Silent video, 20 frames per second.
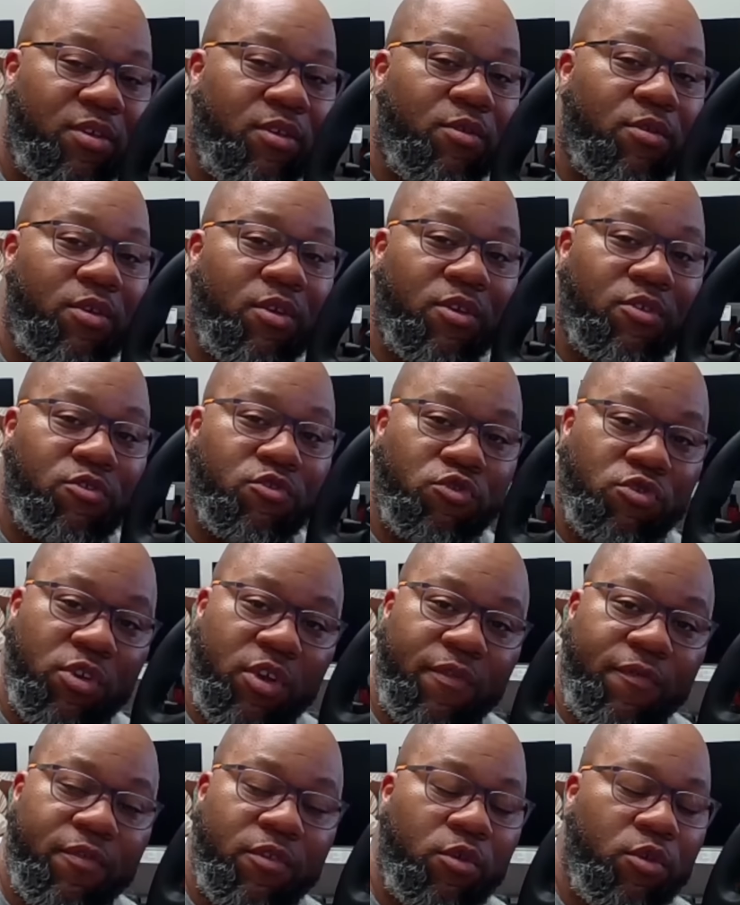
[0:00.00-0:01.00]
You can
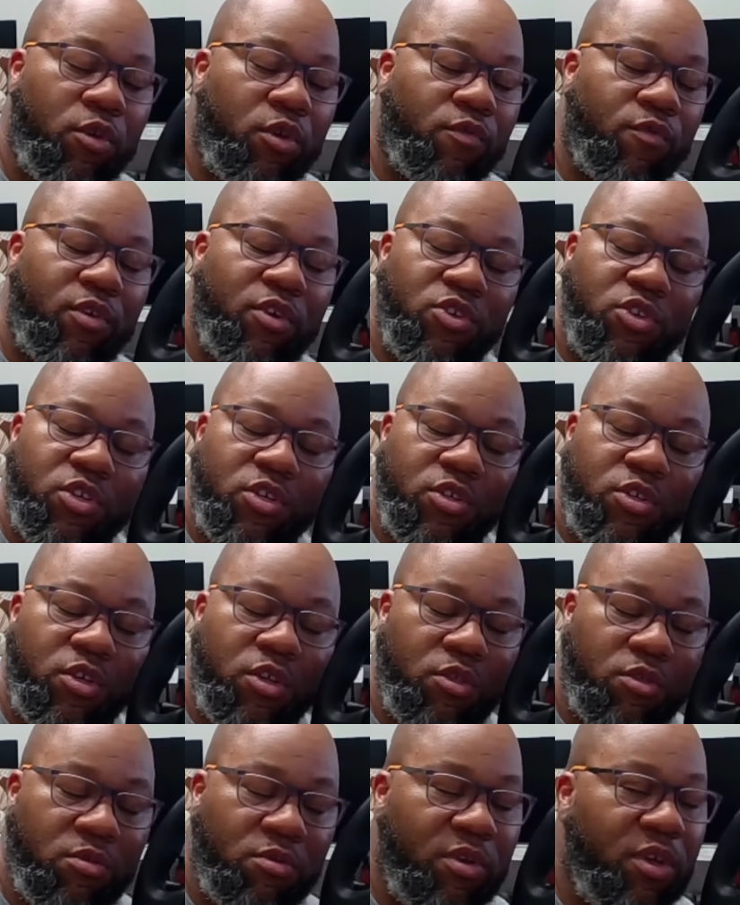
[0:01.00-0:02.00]
drift, you can run
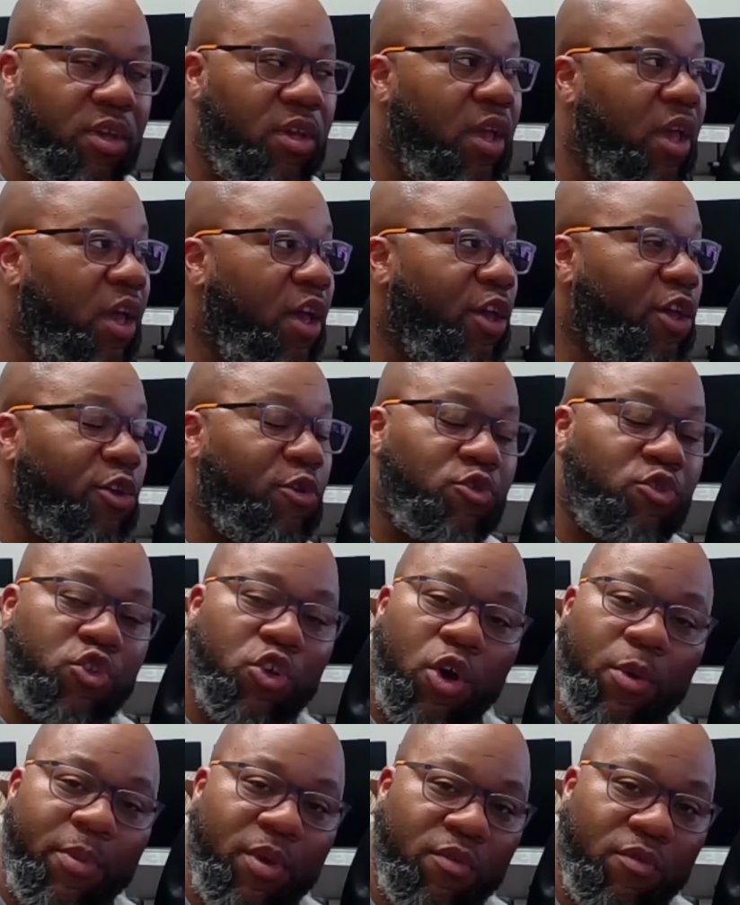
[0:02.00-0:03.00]
GT3, you
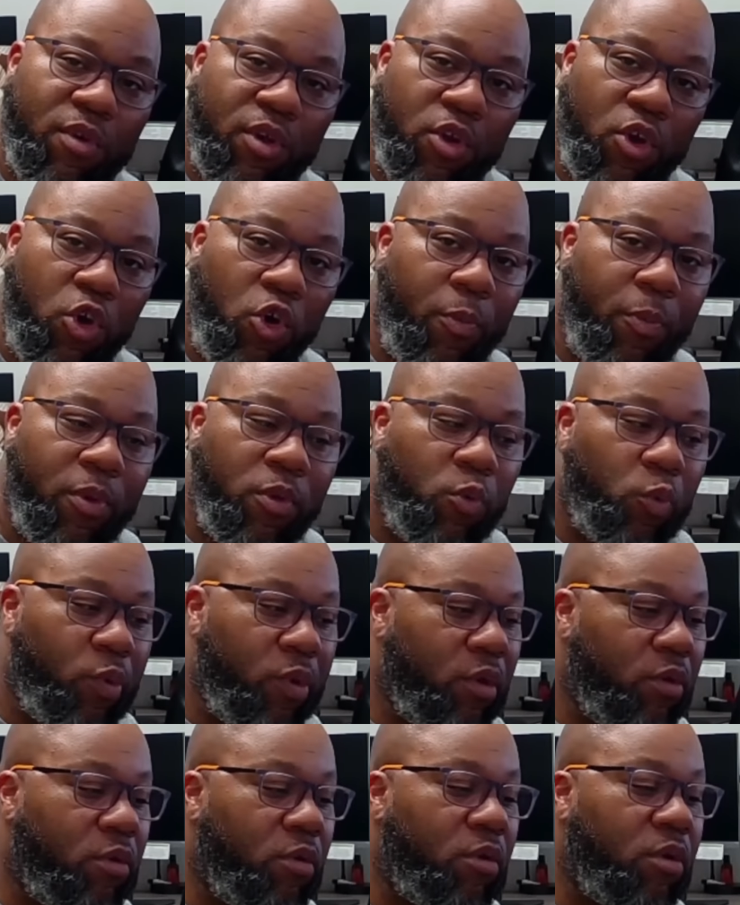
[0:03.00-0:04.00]
saw me run open
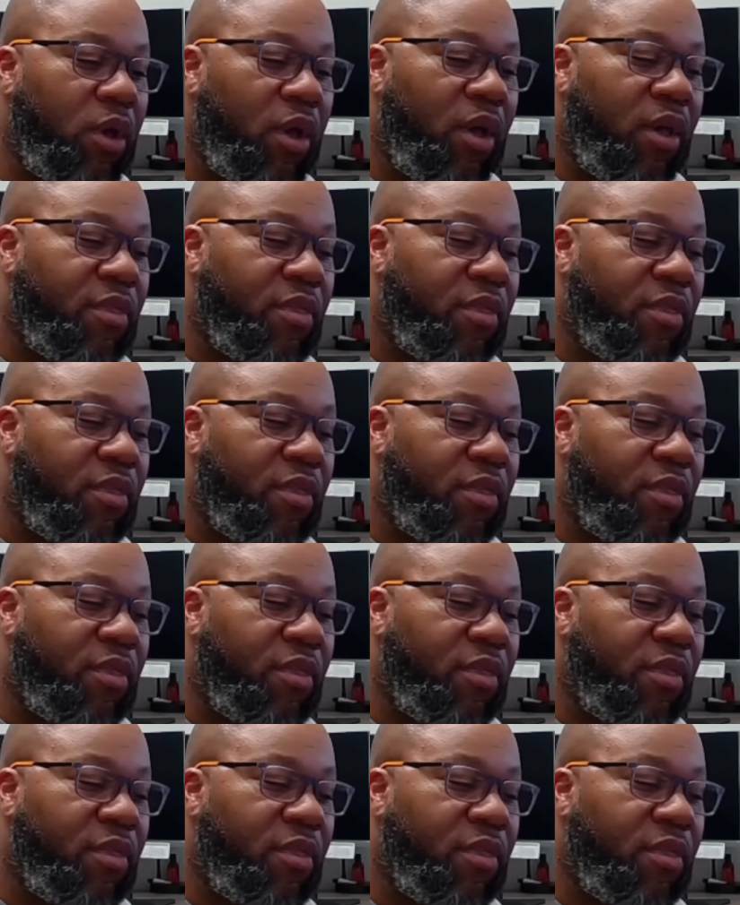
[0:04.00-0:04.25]
wheel.